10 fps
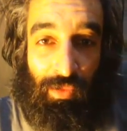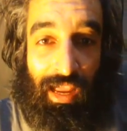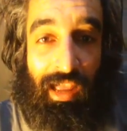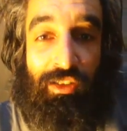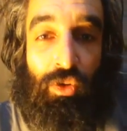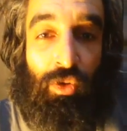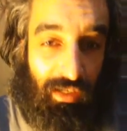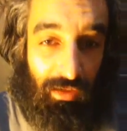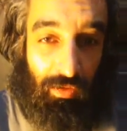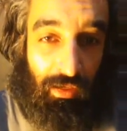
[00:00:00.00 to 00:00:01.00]
hands-on
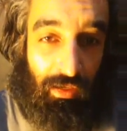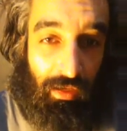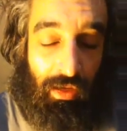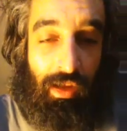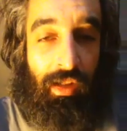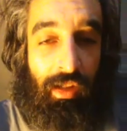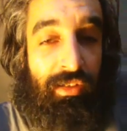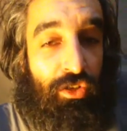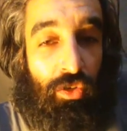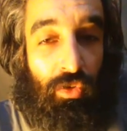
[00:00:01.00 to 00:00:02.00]
healing and
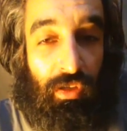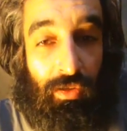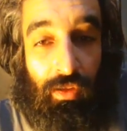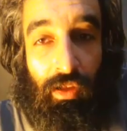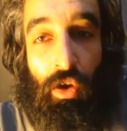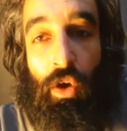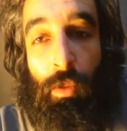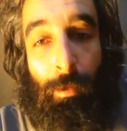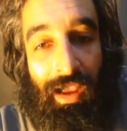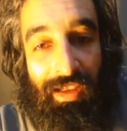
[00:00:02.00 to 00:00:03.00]
intentional healing on
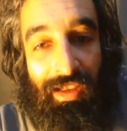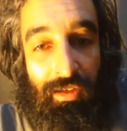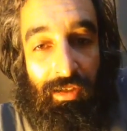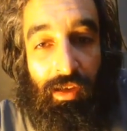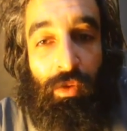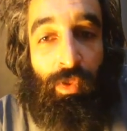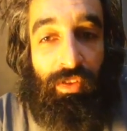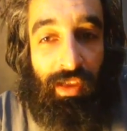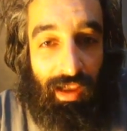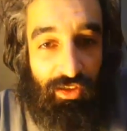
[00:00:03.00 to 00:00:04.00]
mice with
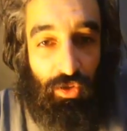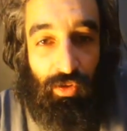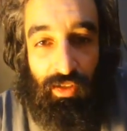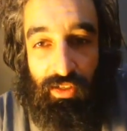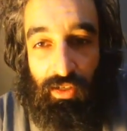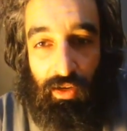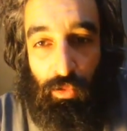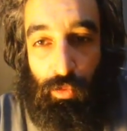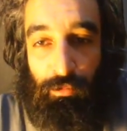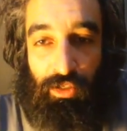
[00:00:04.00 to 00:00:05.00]
cancer in this study,
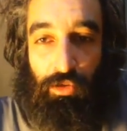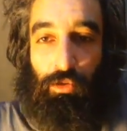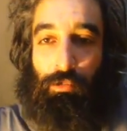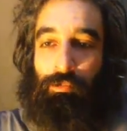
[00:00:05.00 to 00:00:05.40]
Whimsical.